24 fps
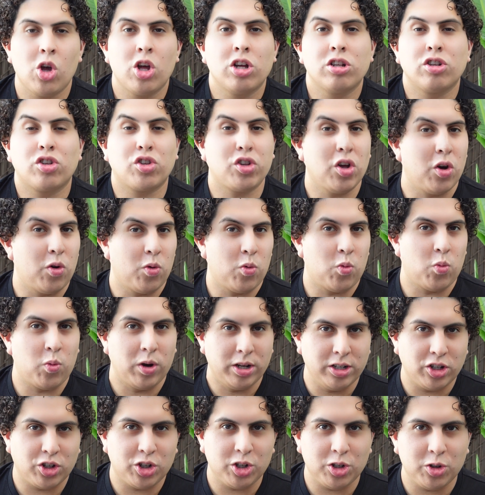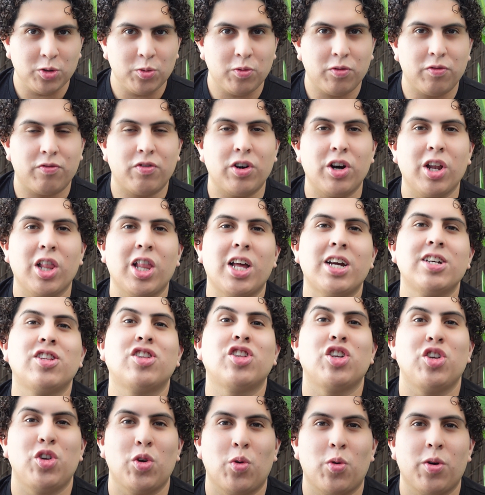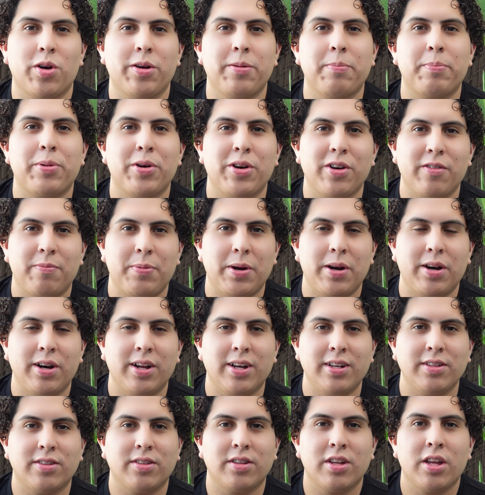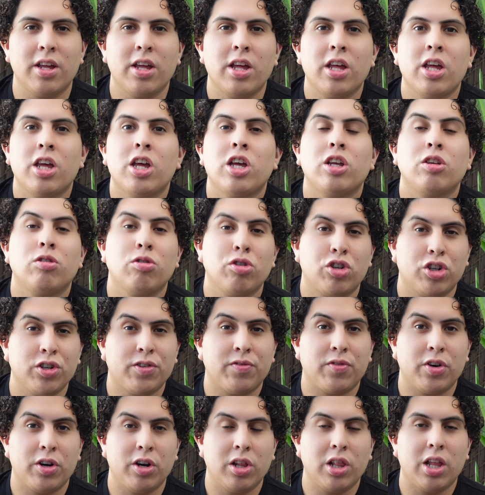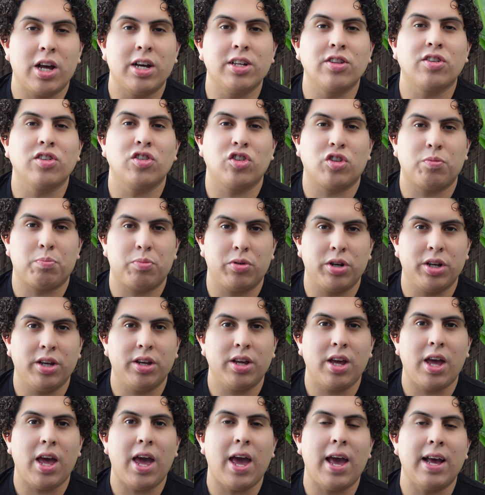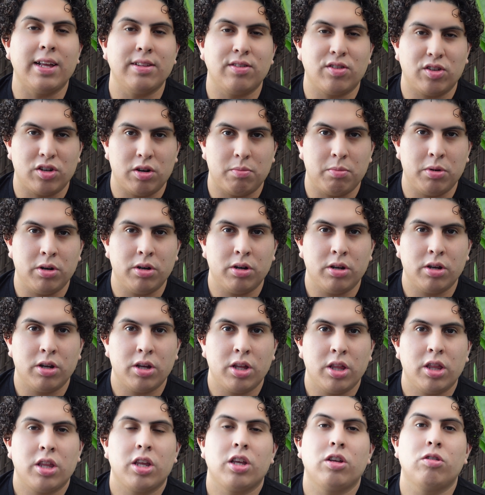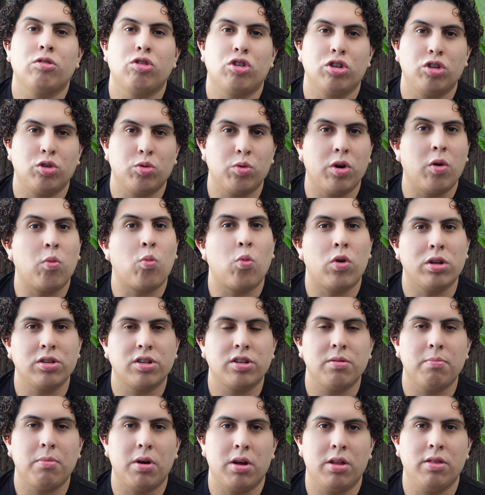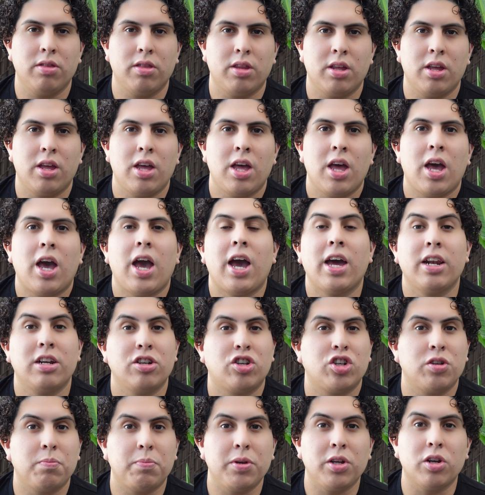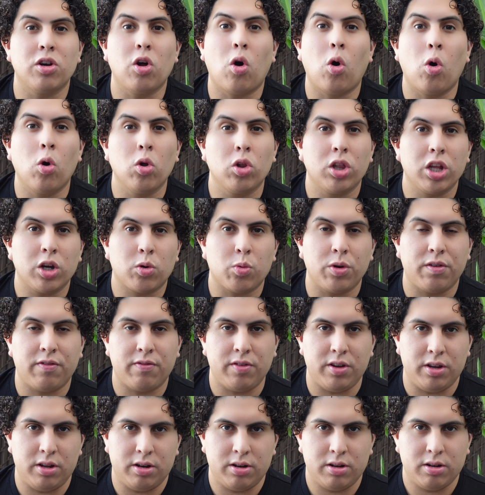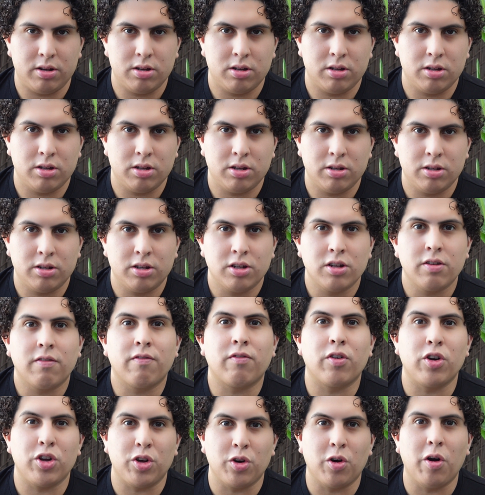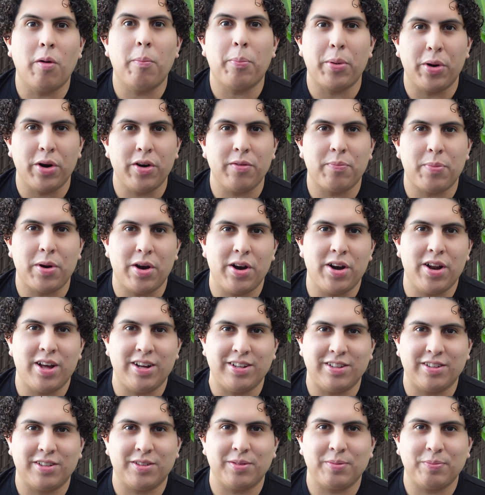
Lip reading: So when should you fertilize your bird of paradise? You should fertilize in spring and summer. You should do it once a month, and it should be an all liquid feed for your bird of paradise.